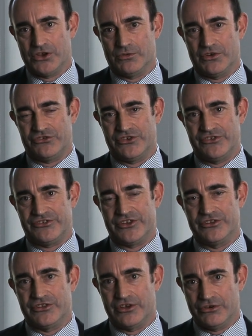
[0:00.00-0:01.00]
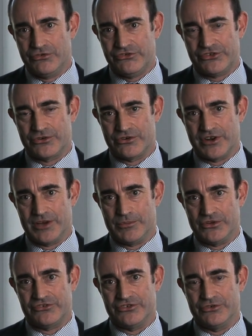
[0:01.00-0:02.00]
which is that those who are
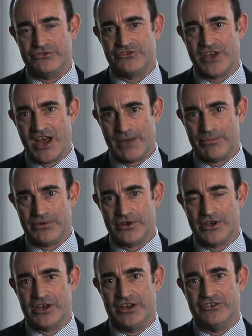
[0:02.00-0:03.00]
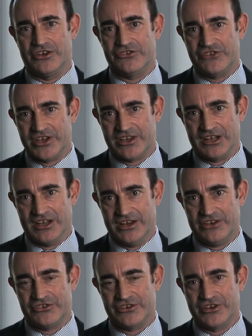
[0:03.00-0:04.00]
able to tap and
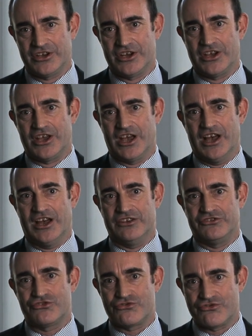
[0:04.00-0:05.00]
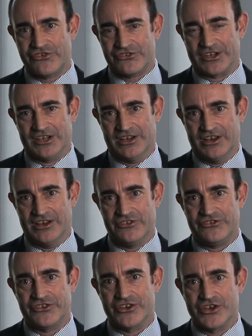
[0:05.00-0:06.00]
articulate and
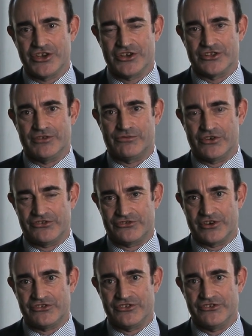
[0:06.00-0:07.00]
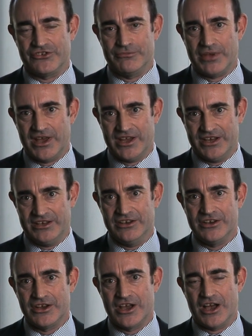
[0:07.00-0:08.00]
crystallize the frustrations and pain
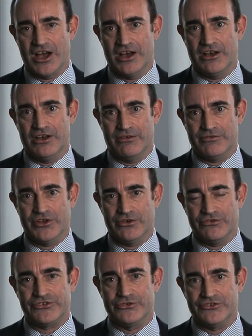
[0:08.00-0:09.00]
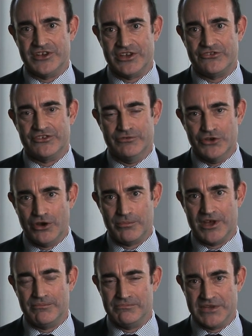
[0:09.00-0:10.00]
of those whose needs have not
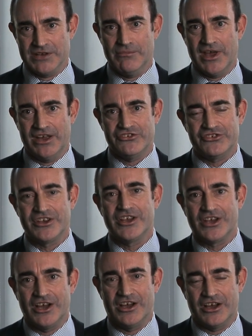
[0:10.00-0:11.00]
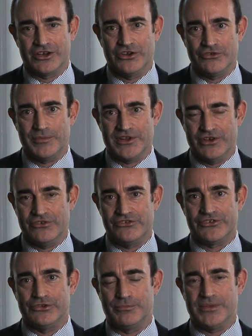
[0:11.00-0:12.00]
been met are going to be
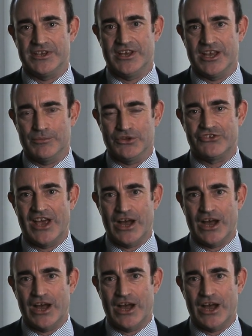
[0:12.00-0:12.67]
those who will be able to